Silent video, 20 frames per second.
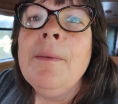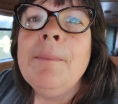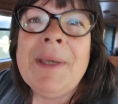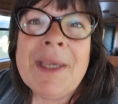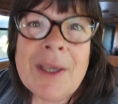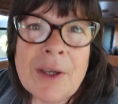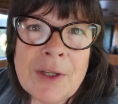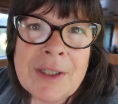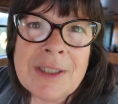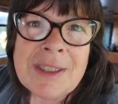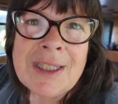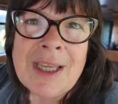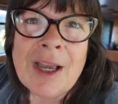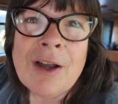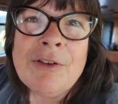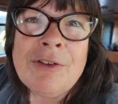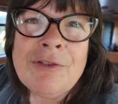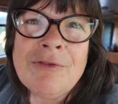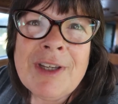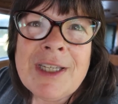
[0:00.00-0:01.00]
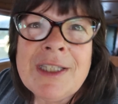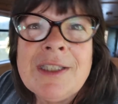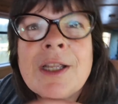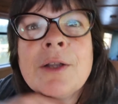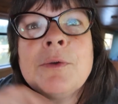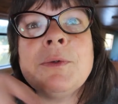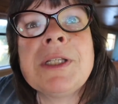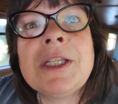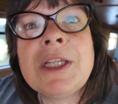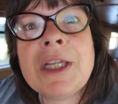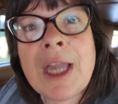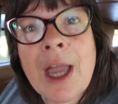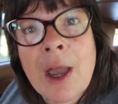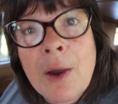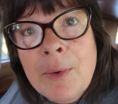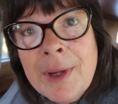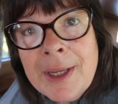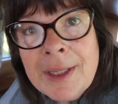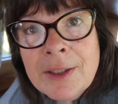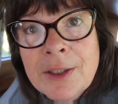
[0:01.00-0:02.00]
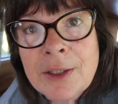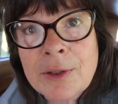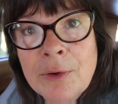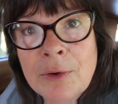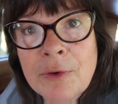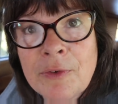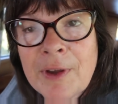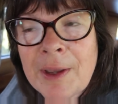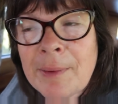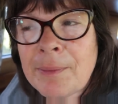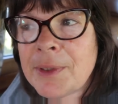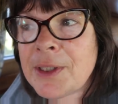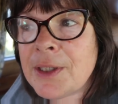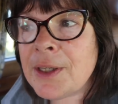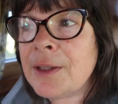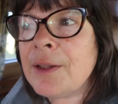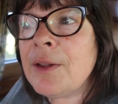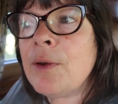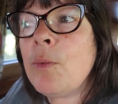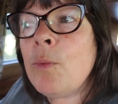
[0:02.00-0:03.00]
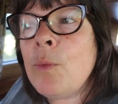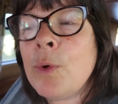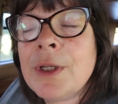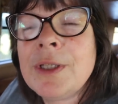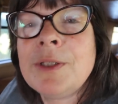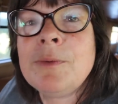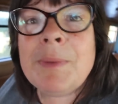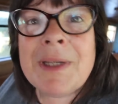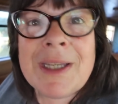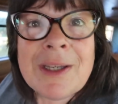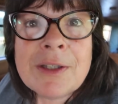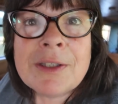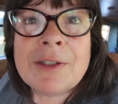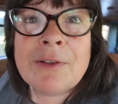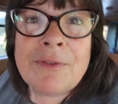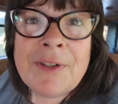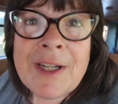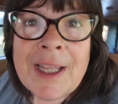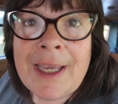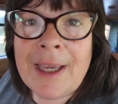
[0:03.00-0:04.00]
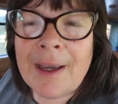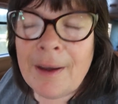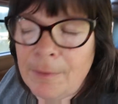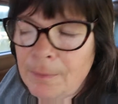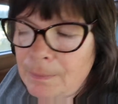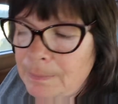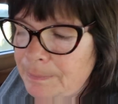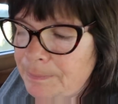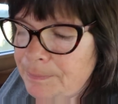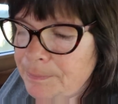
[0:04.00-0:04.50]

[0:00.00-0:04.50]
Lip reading: because the only reason I was going to Northampton was because of Leo.